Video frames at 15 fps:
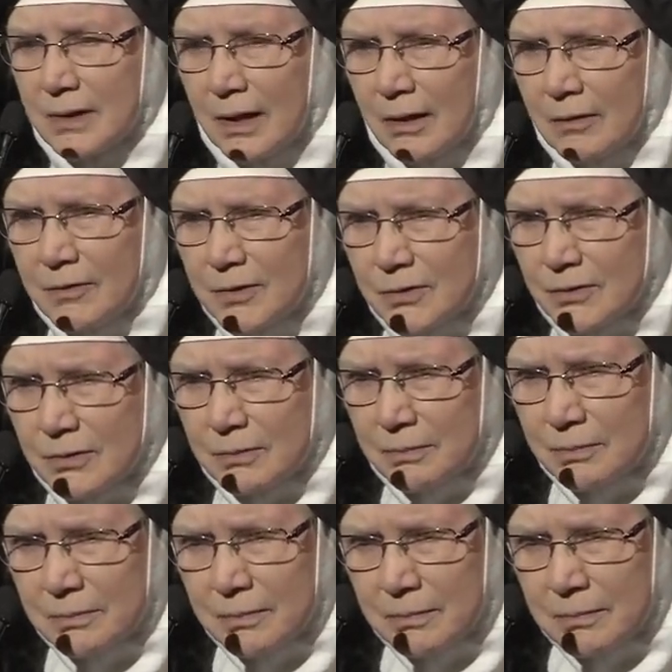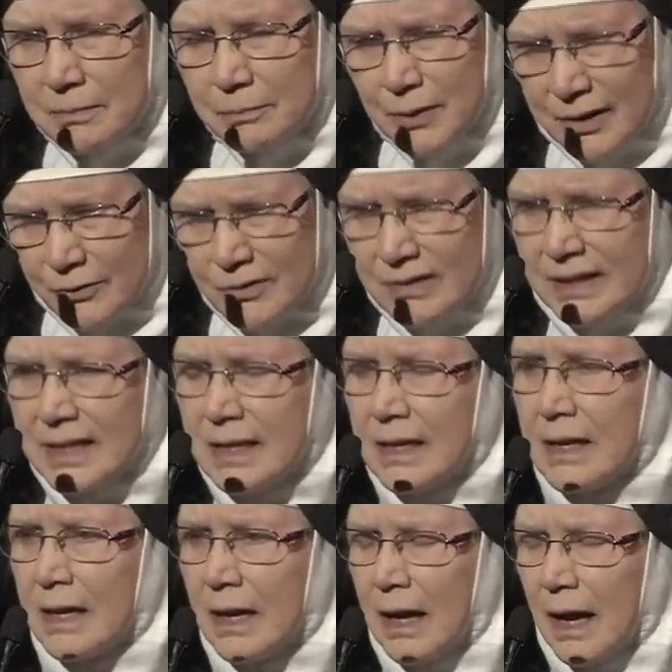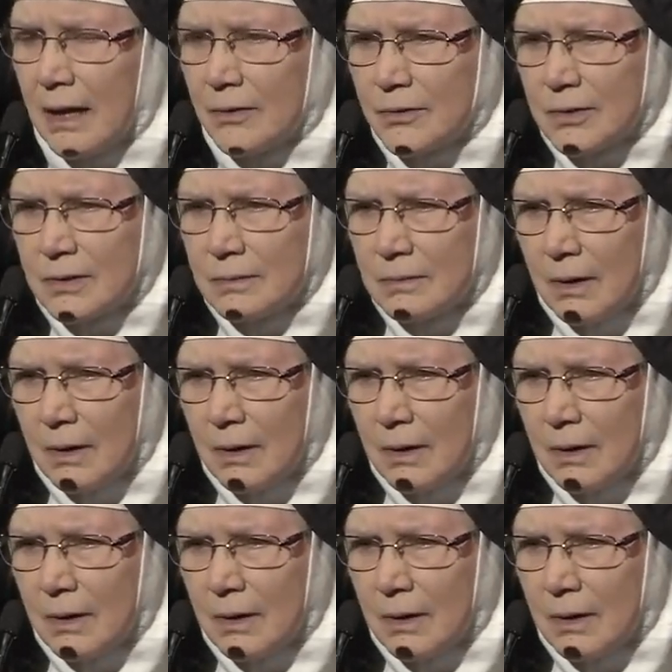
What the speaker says: Elvis Presley. I said,